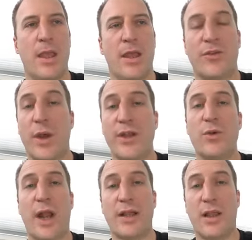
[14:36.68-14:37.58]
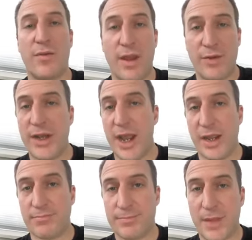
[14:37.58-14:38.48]
So I do what I love every day.
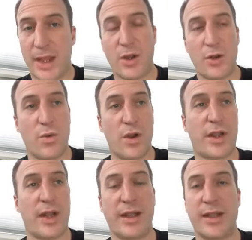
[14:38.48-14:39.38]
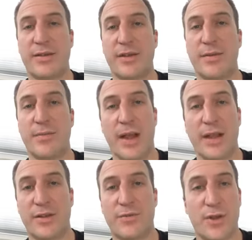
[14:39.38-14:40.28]
I go to work and I get to I
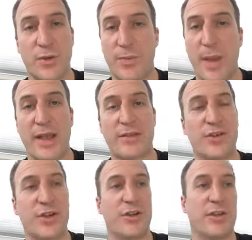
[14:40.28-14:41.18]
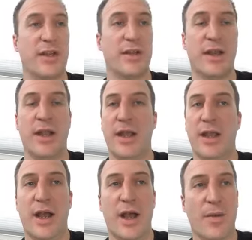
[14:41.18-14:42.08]
get to flirt with passengers and
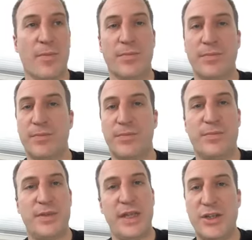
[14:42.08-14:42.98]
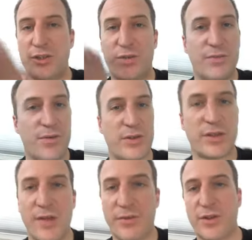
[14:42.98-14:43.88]
um, teach first
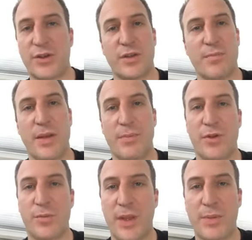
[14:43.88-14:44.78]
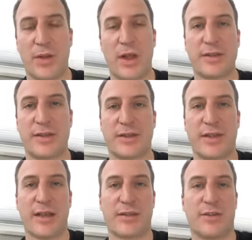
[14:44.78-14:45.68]
officers and mentor people on
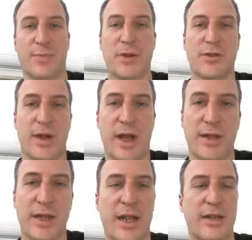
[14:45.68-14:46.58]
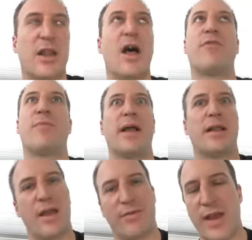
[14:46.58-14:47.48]
success and spirituality. And I love my
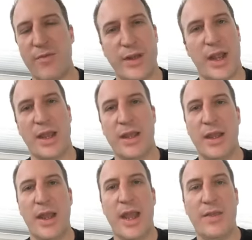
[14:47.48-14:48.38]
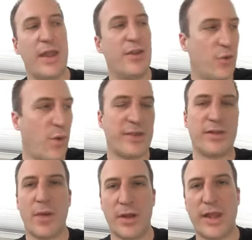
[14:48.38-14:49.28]
life every day. And then twice
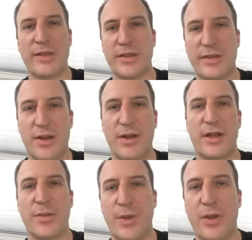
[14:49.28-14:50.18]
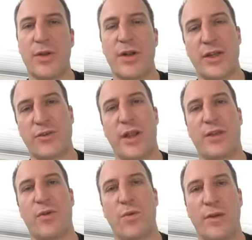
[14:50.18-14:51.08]
a month, I sit down at a computer and I
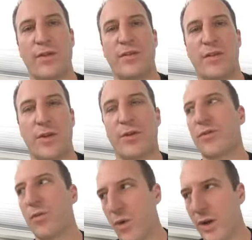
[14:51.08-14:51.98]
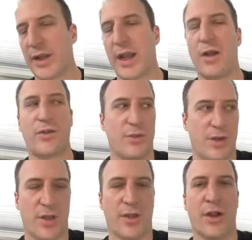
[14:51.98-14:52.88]
transfer ones and zeros from one account to
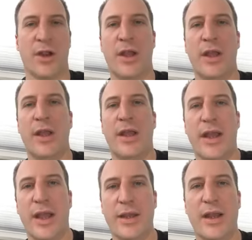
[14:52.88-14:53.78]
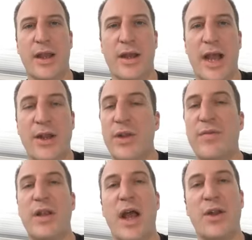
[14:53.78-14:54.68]
another. And uh, I don't
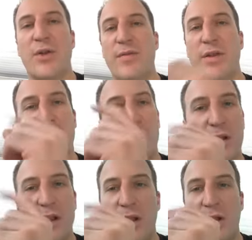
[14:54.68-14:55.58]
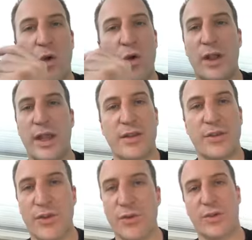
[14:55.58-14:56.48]
even I don't even correlate the
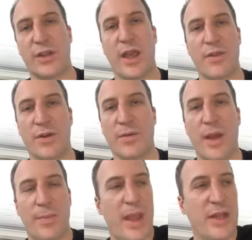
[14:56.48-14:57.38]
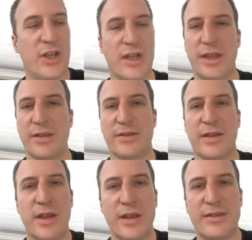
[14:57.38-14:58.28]
two together. My paycheck is
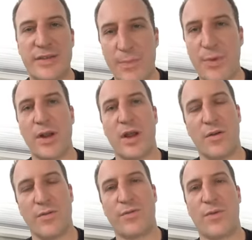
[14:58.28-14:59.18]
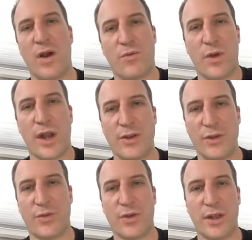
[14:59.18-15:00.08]
separate of of what I
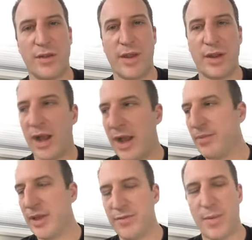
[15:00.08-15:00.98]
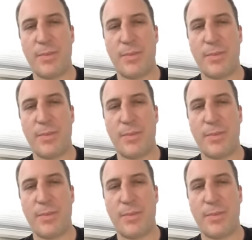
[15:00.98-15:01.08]
do for a living. I live my